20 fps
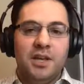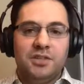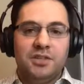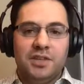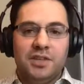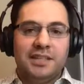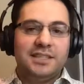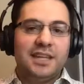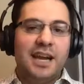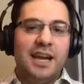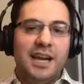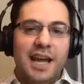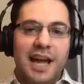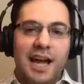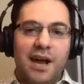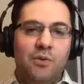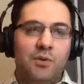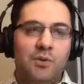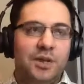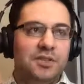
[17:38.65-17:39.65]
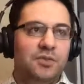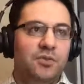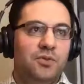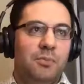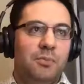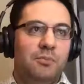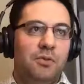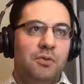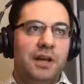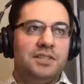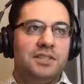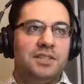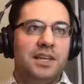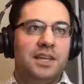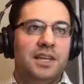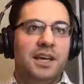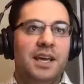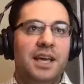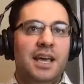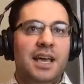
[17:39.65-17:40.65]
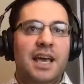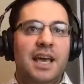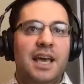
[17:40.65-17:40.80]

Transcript: So that's kind of how we do our pricing.